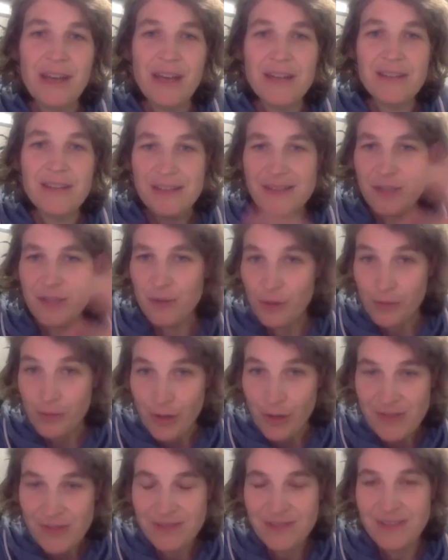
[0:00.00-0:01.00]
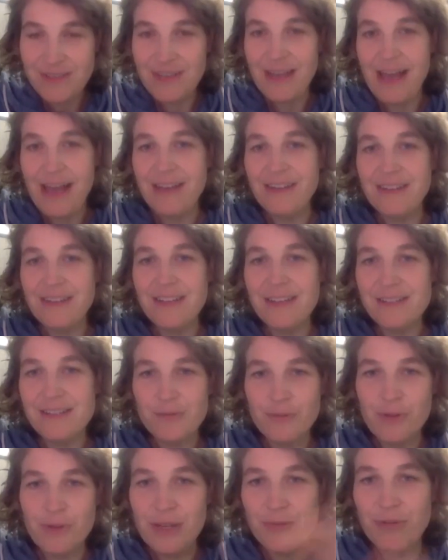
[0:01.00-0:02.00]
it has a university and it has
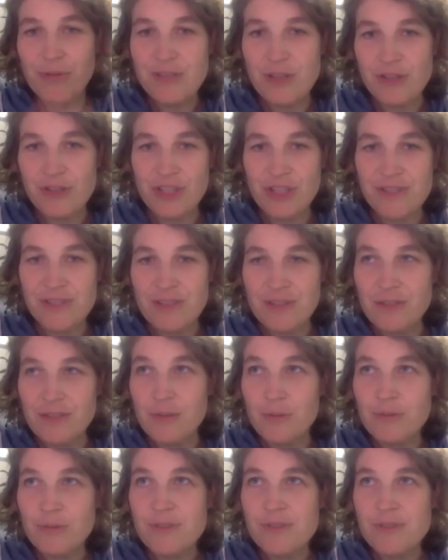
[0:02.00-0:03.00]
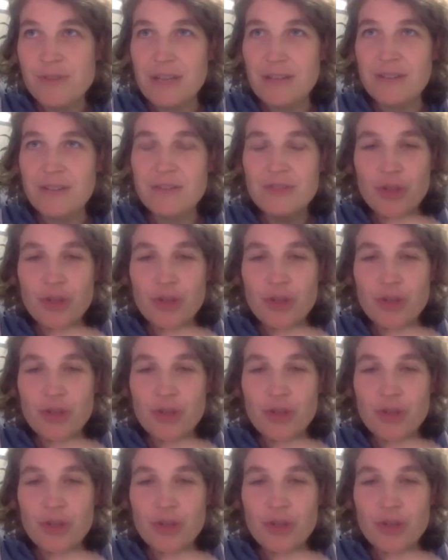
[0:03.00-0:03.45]
three research institutes that